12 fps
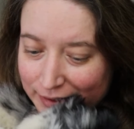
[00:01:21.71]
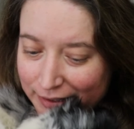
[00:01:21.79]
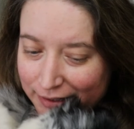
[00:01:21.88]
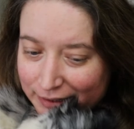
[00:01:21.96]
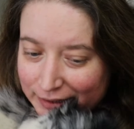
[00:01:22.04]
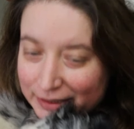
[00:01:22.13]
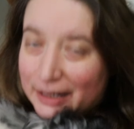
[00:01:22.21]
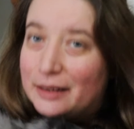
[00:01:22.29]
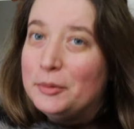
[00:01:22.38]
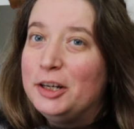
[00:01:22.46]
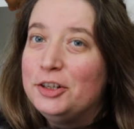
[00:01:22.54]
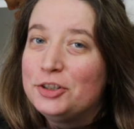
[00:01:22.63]
and then
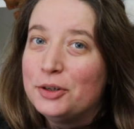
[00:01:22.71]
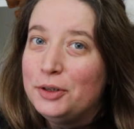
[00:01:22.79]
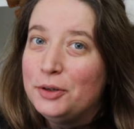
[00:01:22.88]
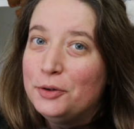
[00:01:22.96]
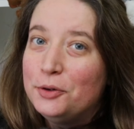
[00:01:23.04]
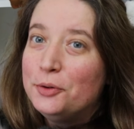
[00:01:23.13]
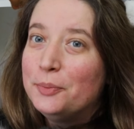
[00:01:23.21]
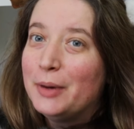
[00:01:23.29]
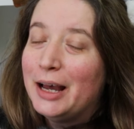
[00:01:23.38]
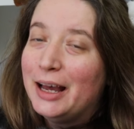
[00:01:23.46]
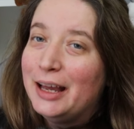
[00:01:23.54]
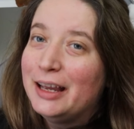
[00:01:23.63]
I'm going to show you
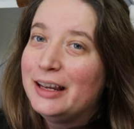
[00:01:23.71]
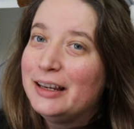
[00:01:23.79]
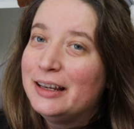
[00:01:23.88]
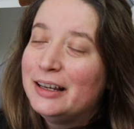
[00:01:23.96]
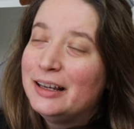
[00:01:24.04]
my